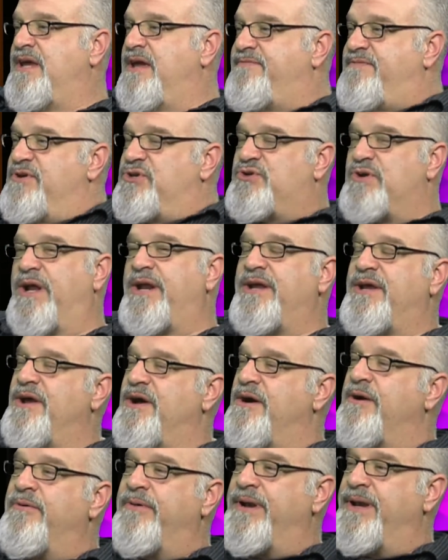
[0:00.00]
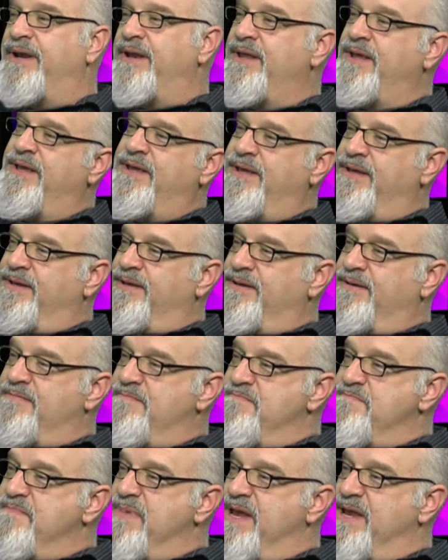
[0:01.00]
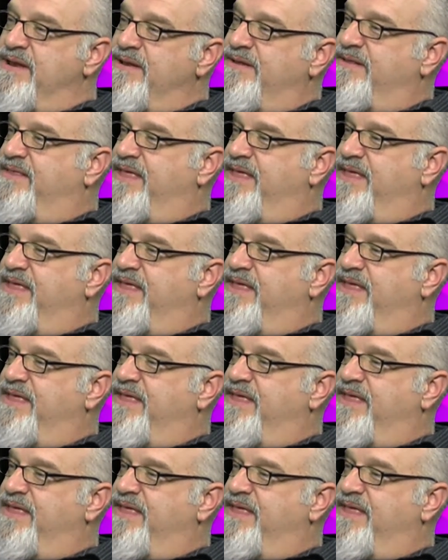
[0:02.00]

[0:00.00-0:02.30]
If you try to go and meet